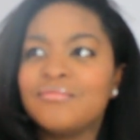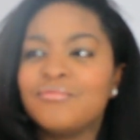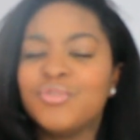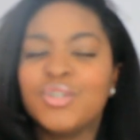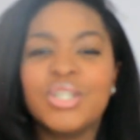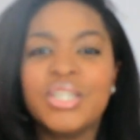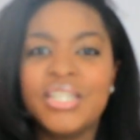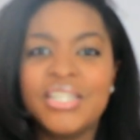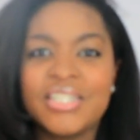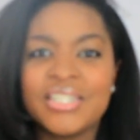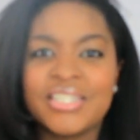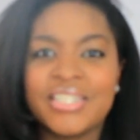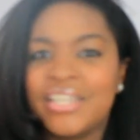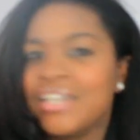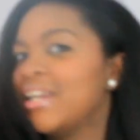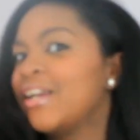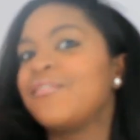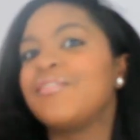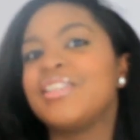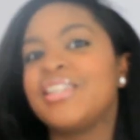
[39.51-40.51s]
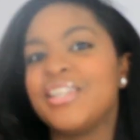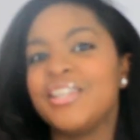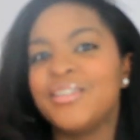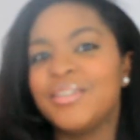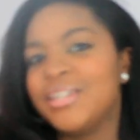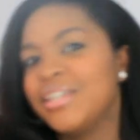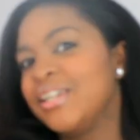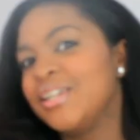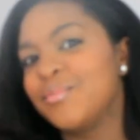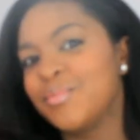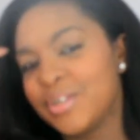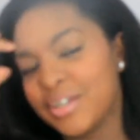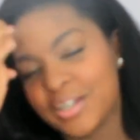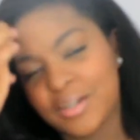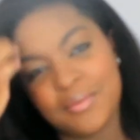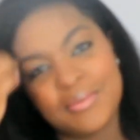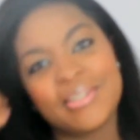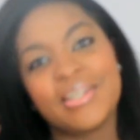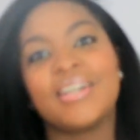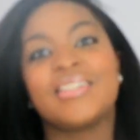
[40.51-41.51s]
really just get everything you need when it
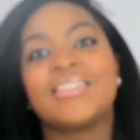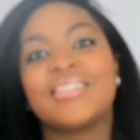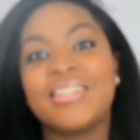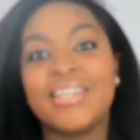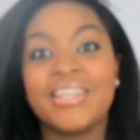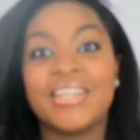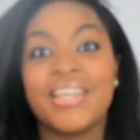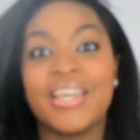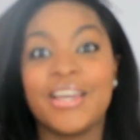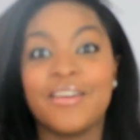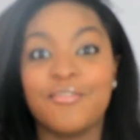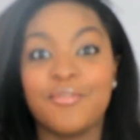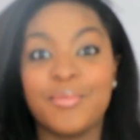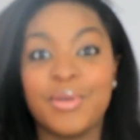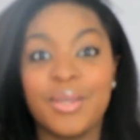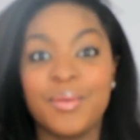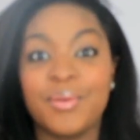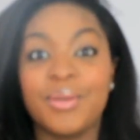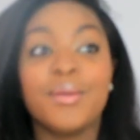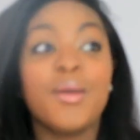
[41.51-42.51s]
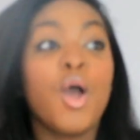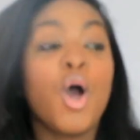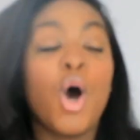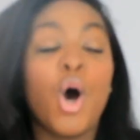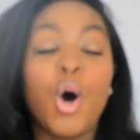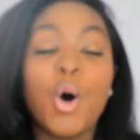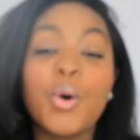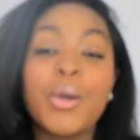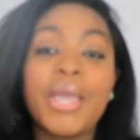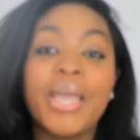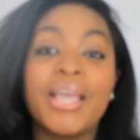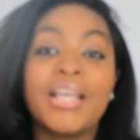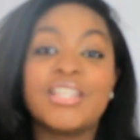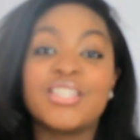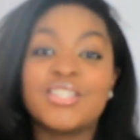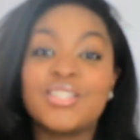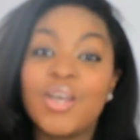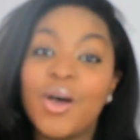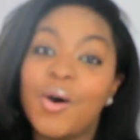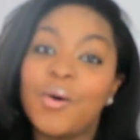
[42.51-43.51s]
comes down to taking care of a baby. Okay,
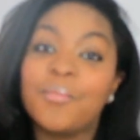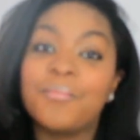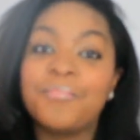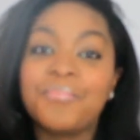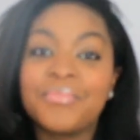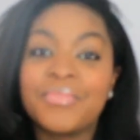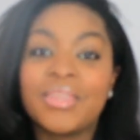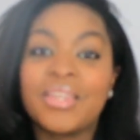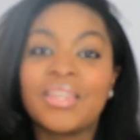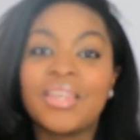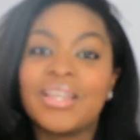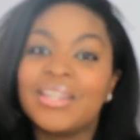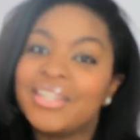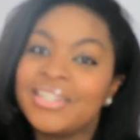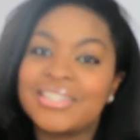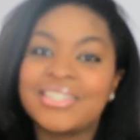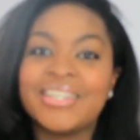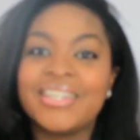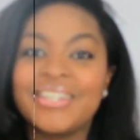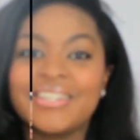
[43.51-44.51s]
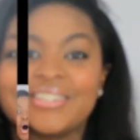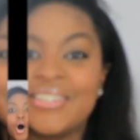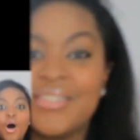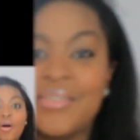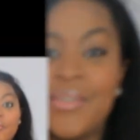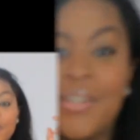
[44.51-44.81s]
so let's get into